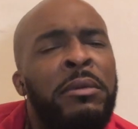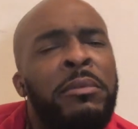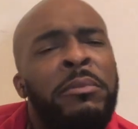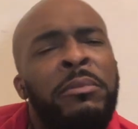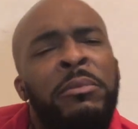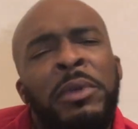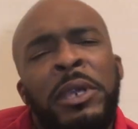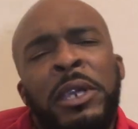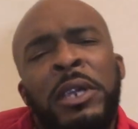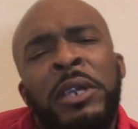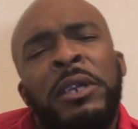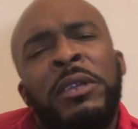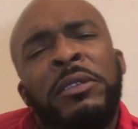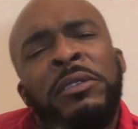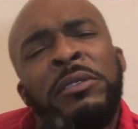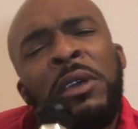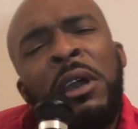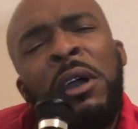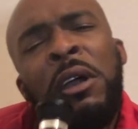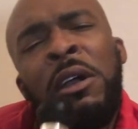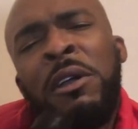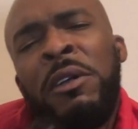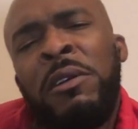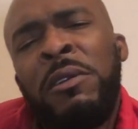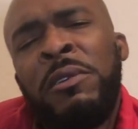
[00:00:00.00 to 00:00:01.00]
Because
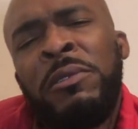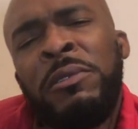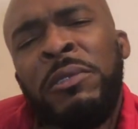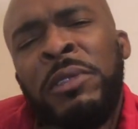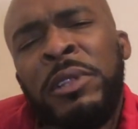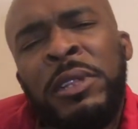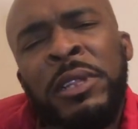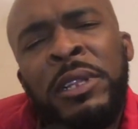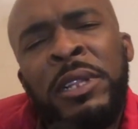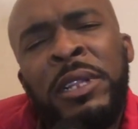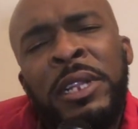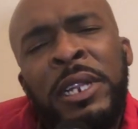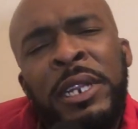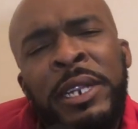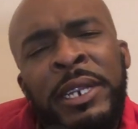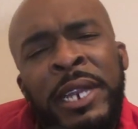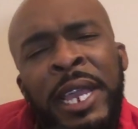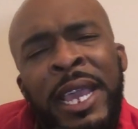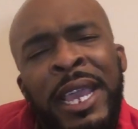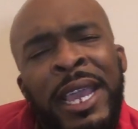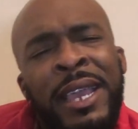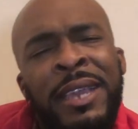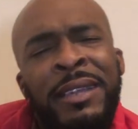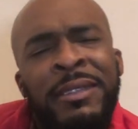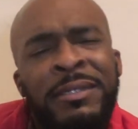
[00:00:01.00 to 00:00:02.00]
all the little
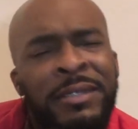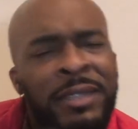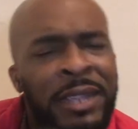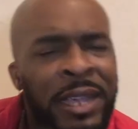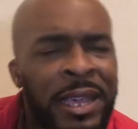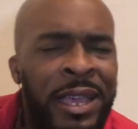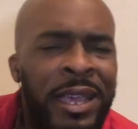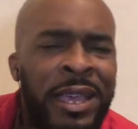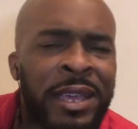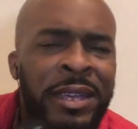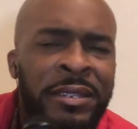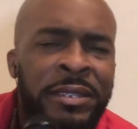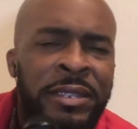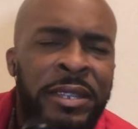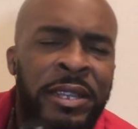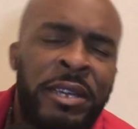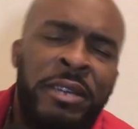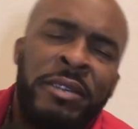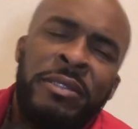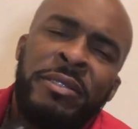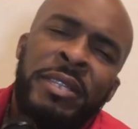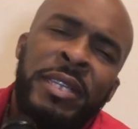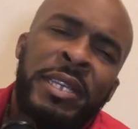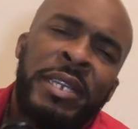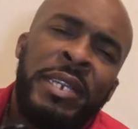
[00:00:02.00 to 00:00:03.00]
nasty ass,
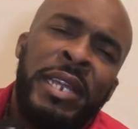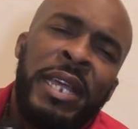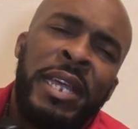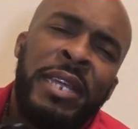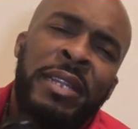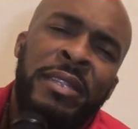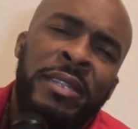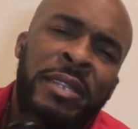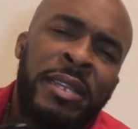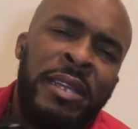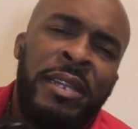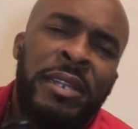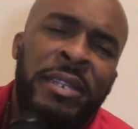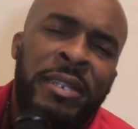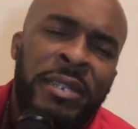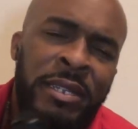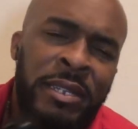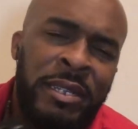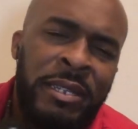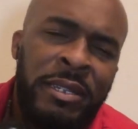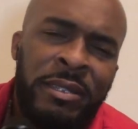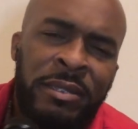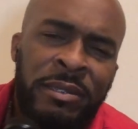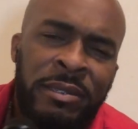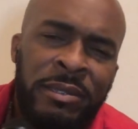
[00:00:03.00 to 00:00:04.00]
healthy and athletic
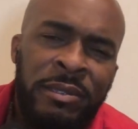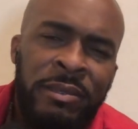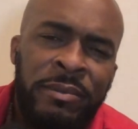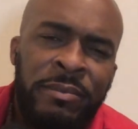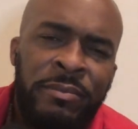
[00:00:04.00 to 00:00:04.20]
niggas